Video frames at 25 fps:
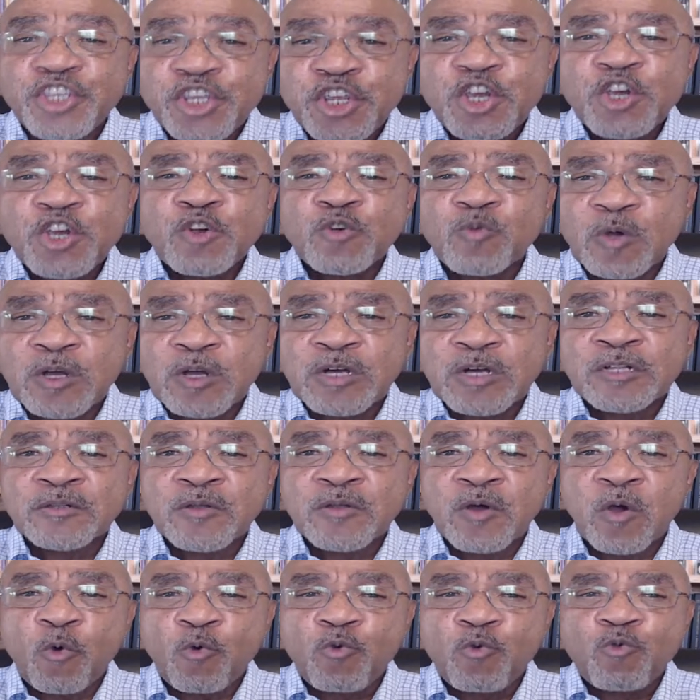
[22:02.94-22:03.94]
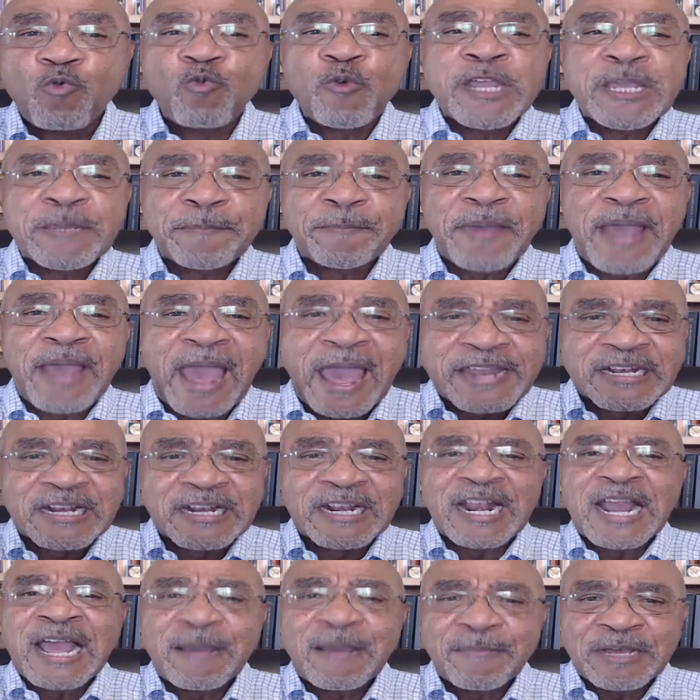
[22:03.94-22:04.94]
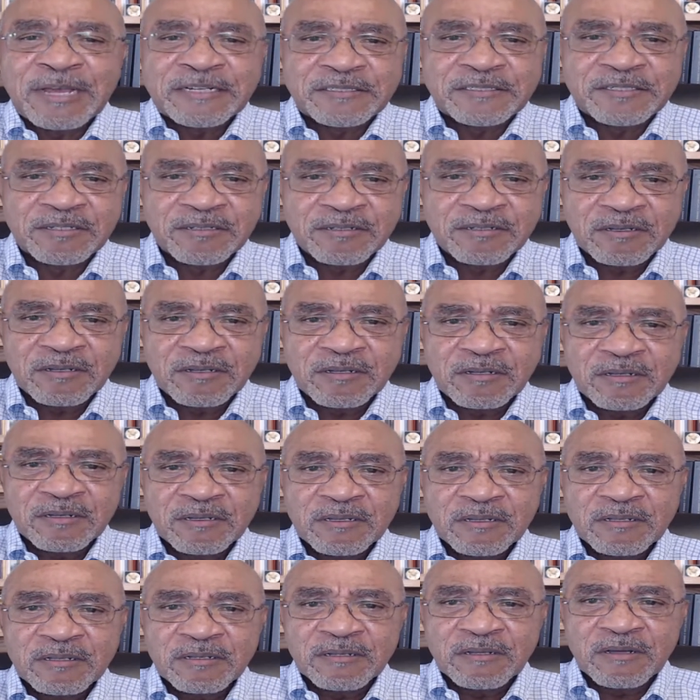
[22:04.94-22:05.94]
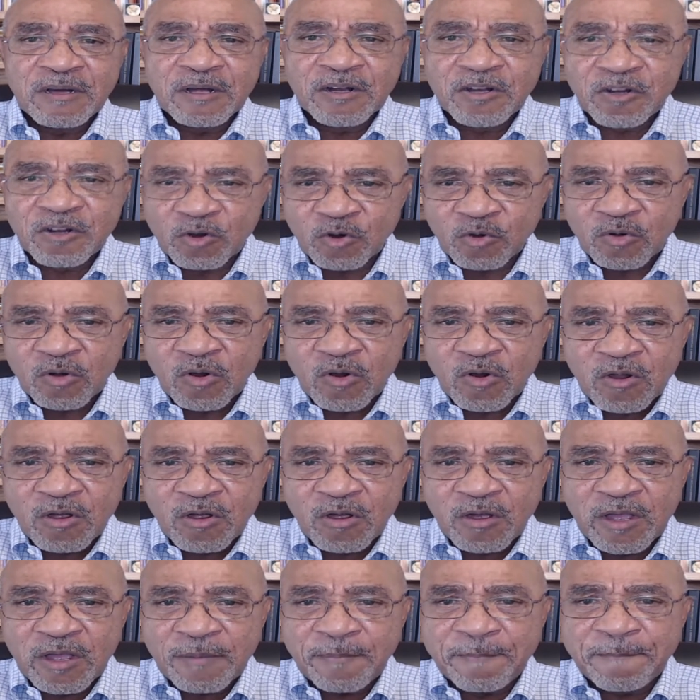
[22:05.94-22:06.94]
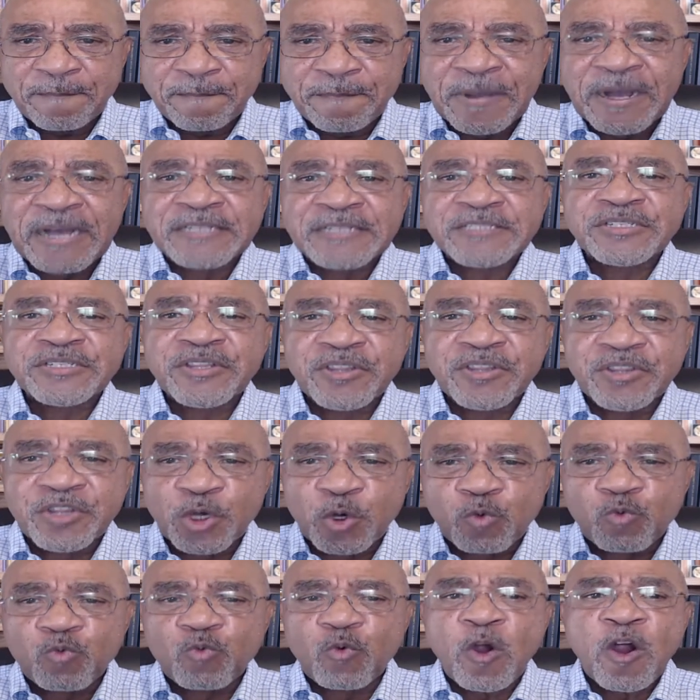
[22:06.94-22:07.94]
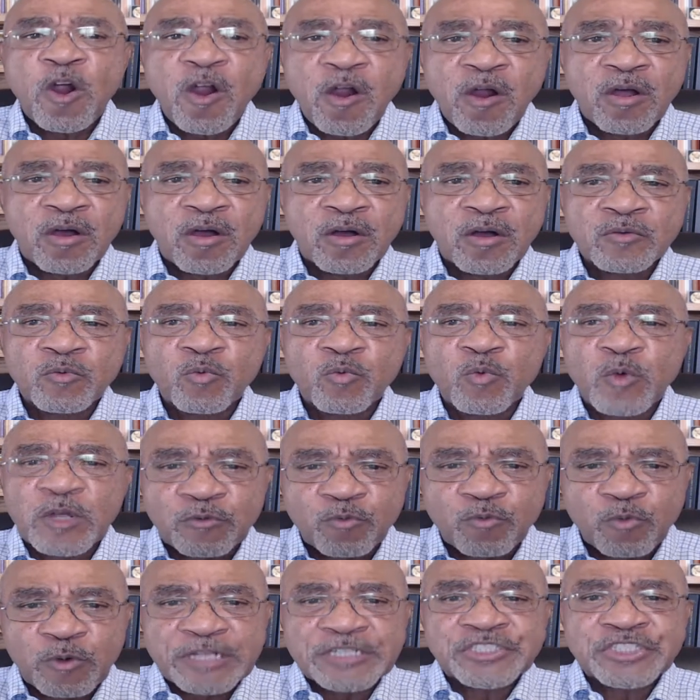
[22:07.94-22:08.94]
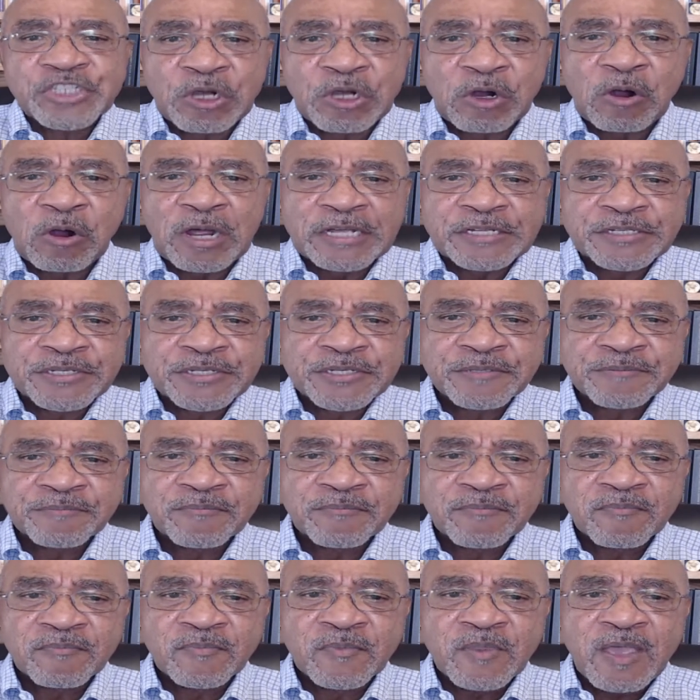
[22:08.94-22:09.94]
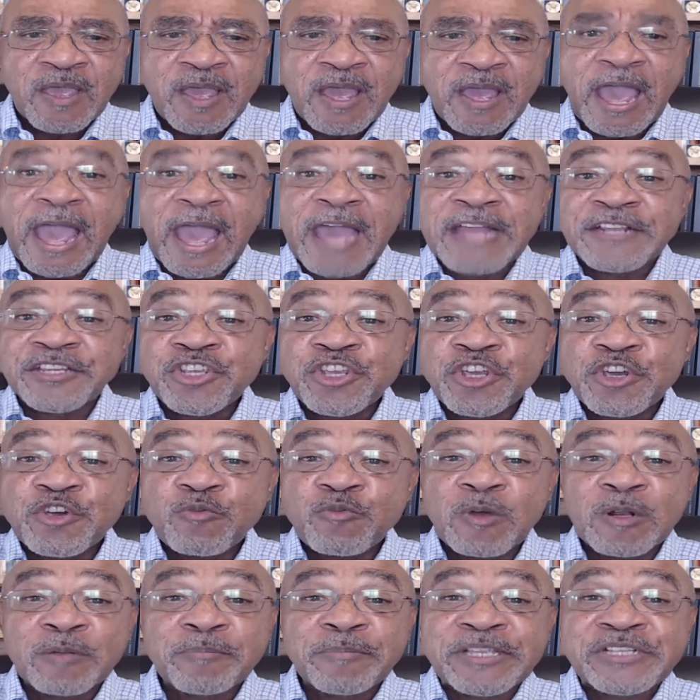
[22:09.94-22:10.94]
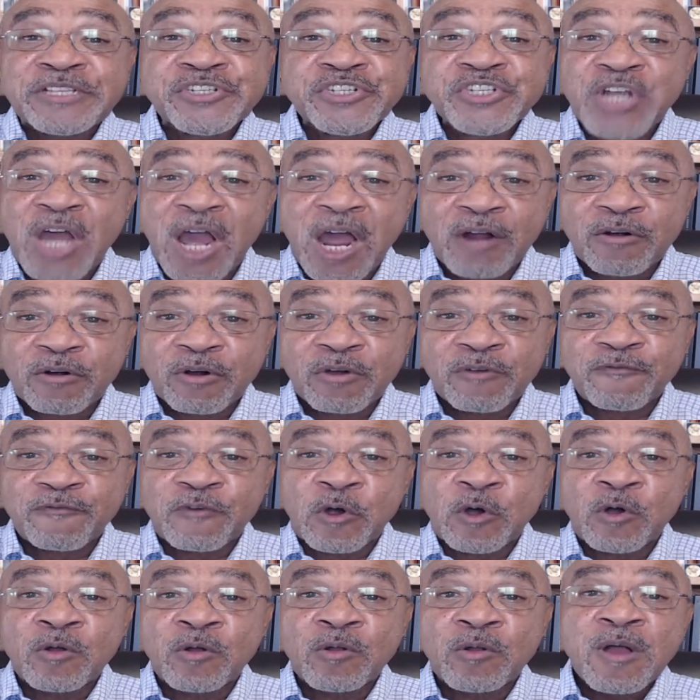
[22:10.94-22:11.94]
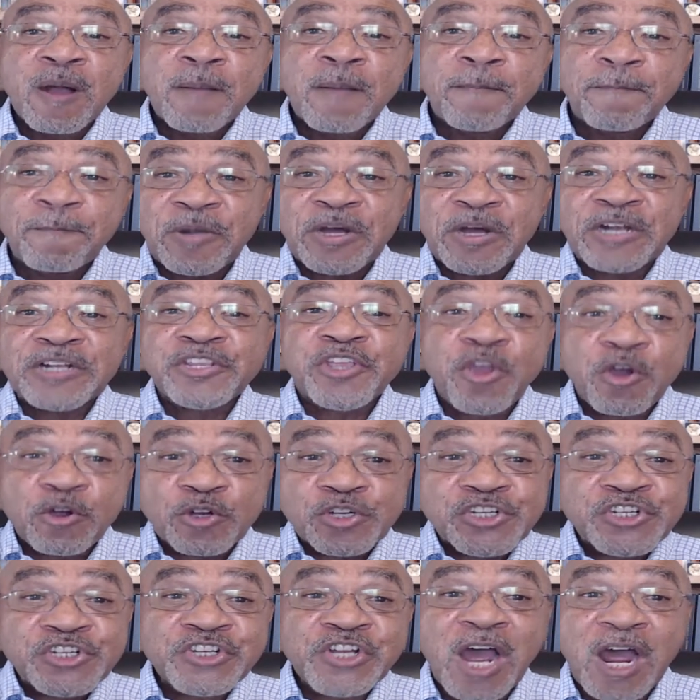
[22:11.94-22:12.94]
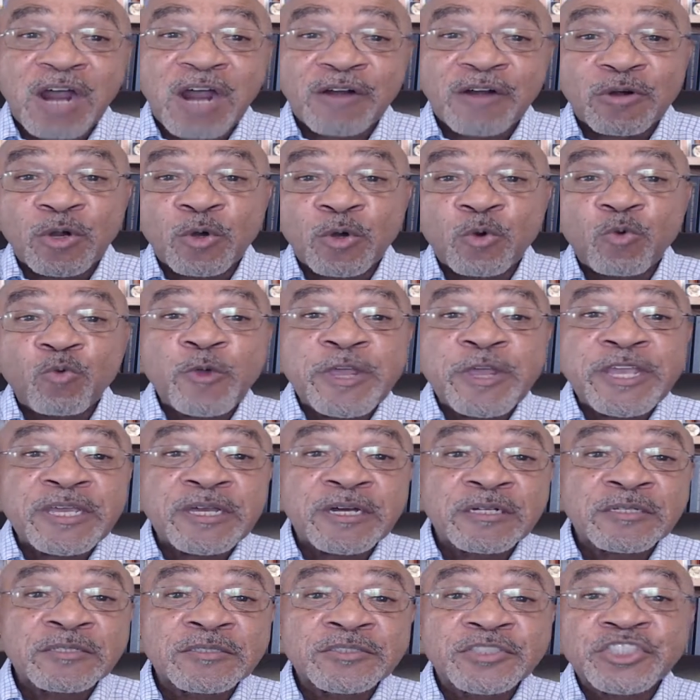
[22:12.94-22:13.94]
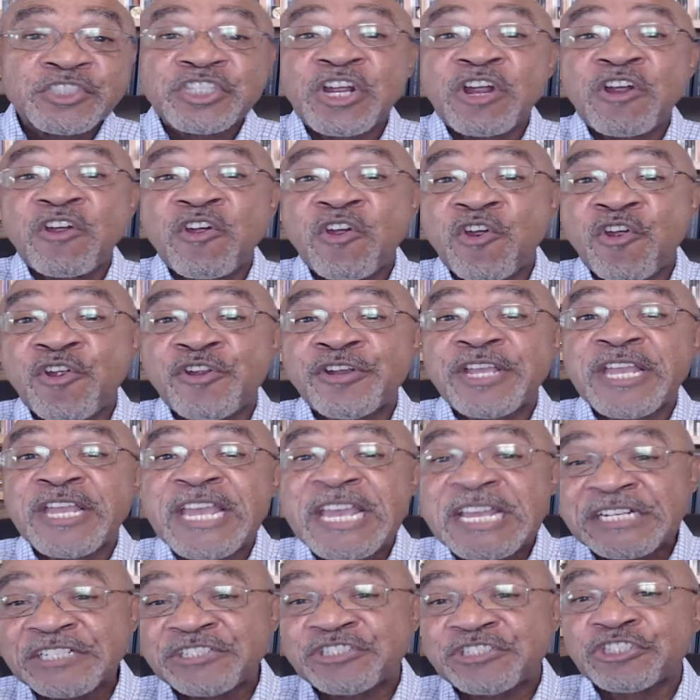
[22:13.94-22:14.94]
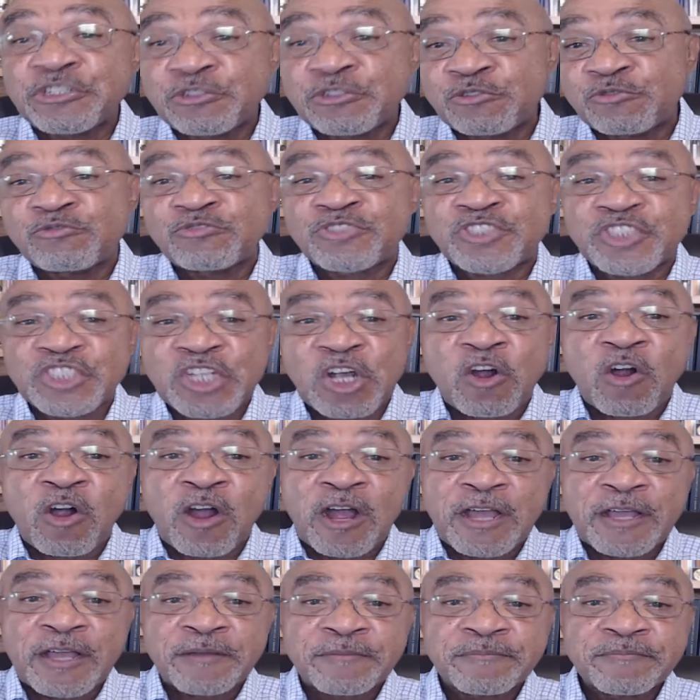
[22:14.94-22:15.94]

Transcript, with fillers: you will weep and lament, uh, uh, but the world will rejoice and you will be sorrowful, but your sorrow will turn into joy.